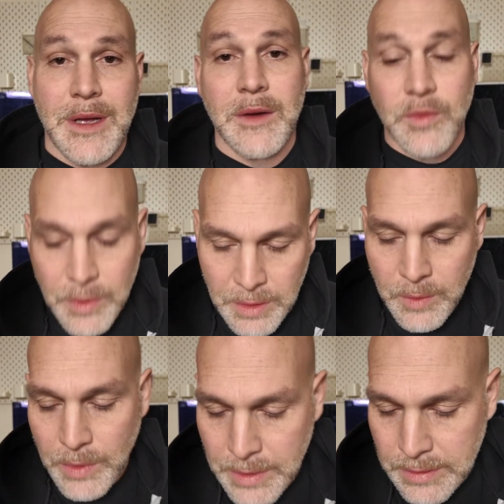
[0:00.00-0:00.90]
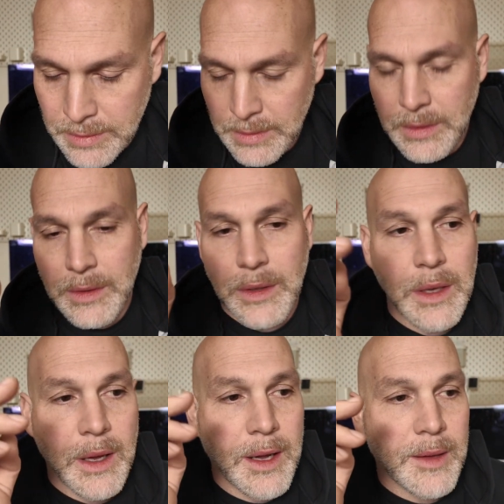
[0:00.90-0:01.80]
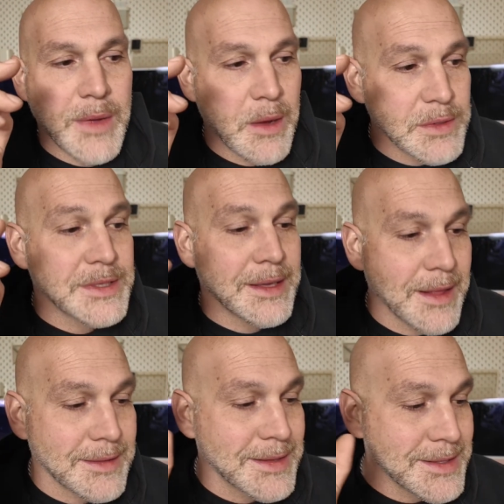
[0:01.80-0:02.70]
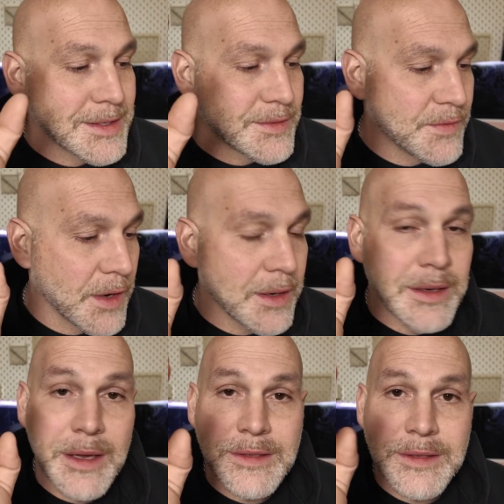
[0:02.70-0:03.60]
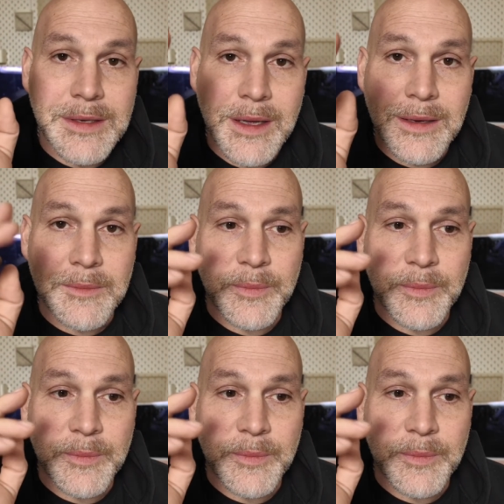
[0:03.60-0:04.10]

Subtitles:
I really would. I would say that this is very nicely done.